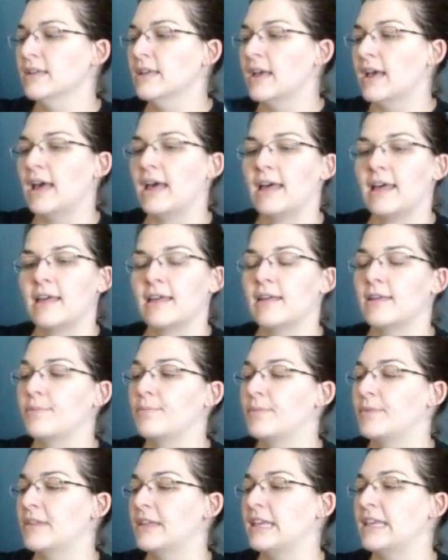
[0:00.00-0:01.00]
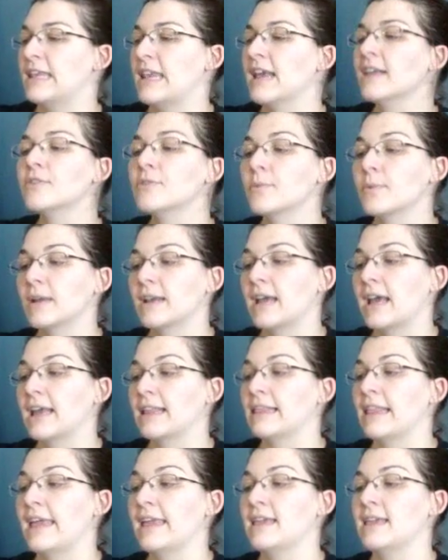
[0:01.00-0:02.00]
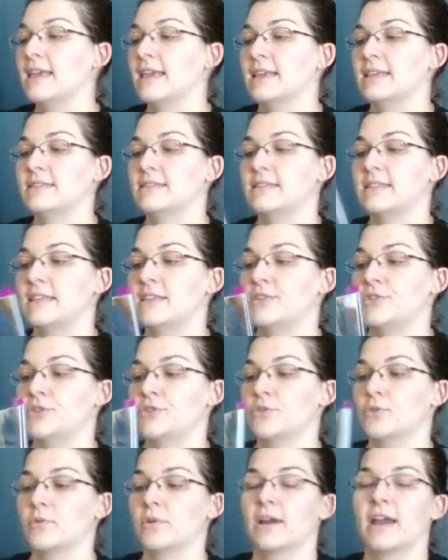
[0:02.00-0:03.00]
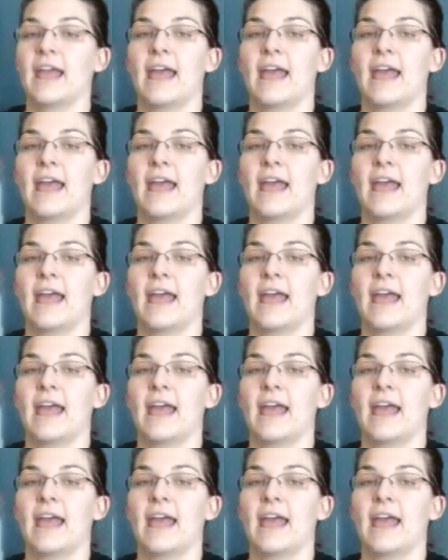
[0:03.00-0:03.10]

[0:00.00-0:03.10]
Uh, the next one I like is the Shore